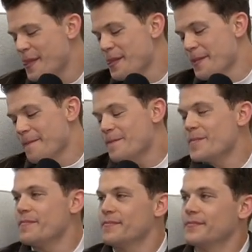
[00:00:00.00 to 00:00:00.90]

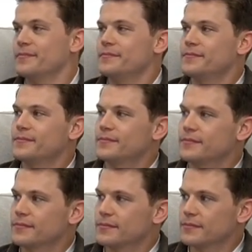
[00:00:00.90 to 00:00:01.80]

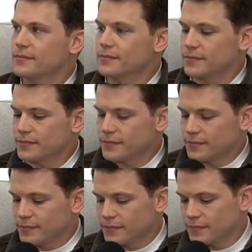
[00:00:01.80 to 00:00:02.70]

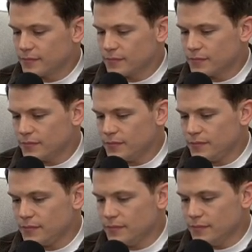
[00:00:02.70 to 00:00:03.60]

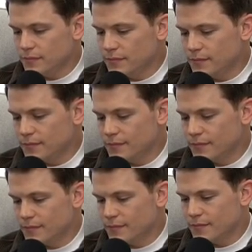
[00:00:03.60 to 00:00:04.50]

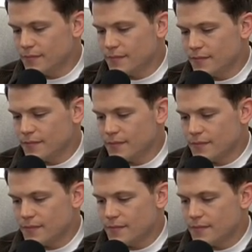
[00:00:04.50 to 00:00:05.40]
(not speaking)